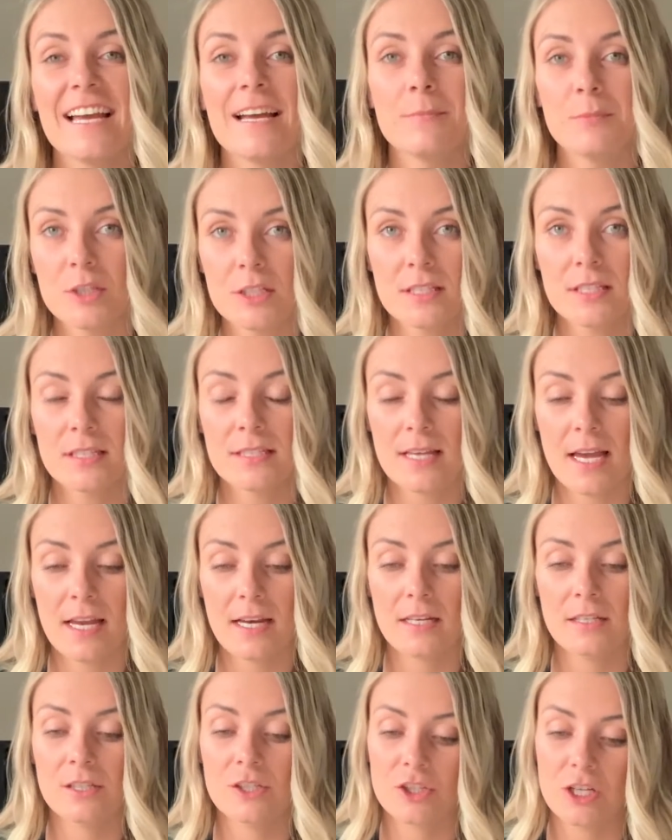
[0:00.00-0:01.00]
I'm just
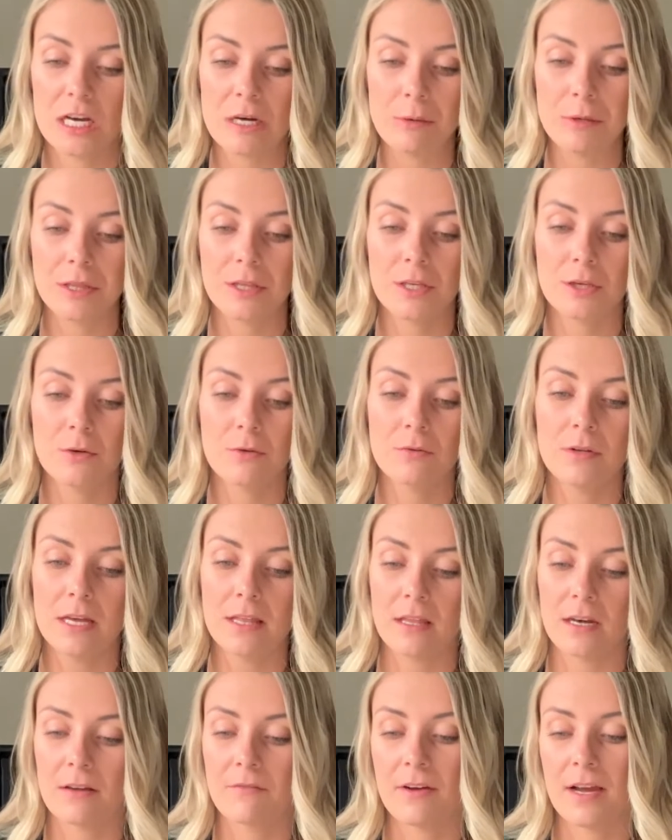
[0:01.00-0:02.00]
excited to share with you
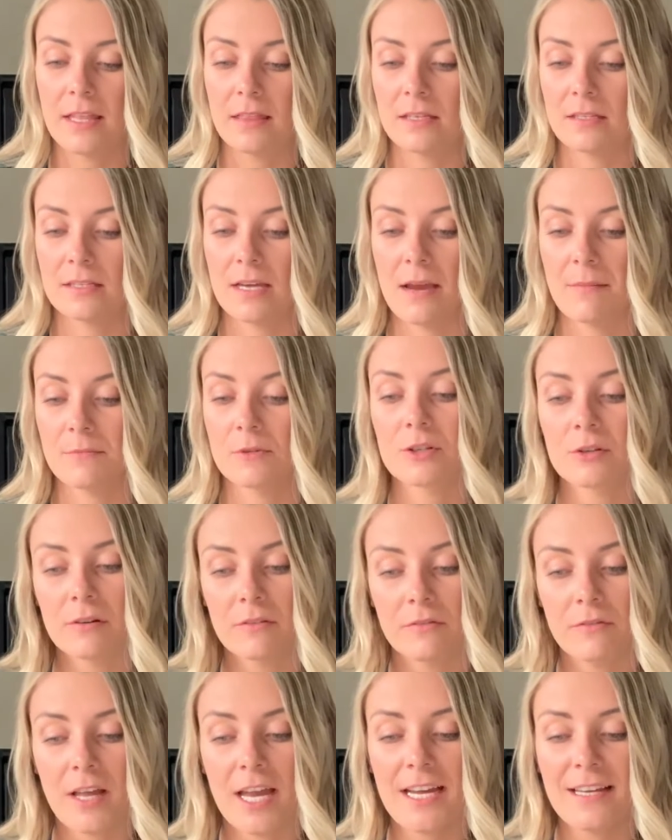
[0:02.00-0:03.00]
now that I've had the time to
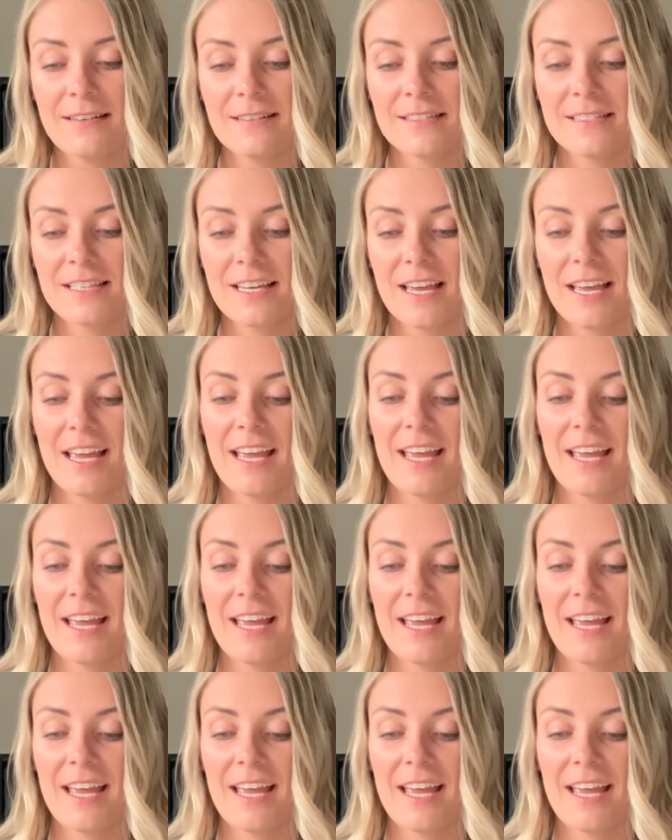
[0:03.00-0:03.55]
reflect